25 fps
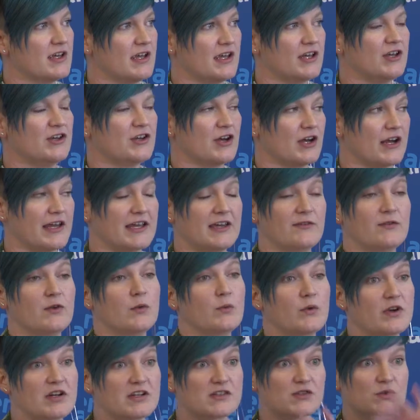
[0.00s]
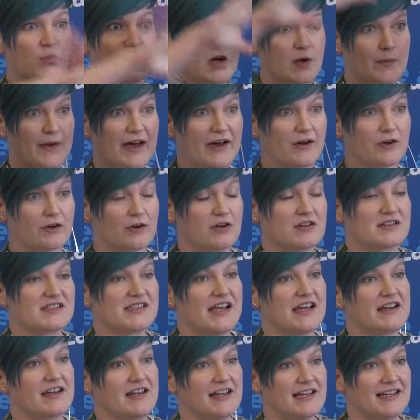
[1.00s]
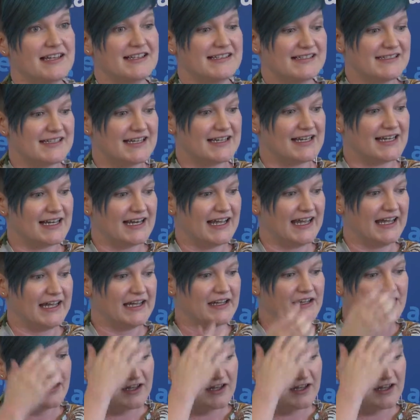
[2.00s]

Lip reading: you know, like if we want to talk about content holistically,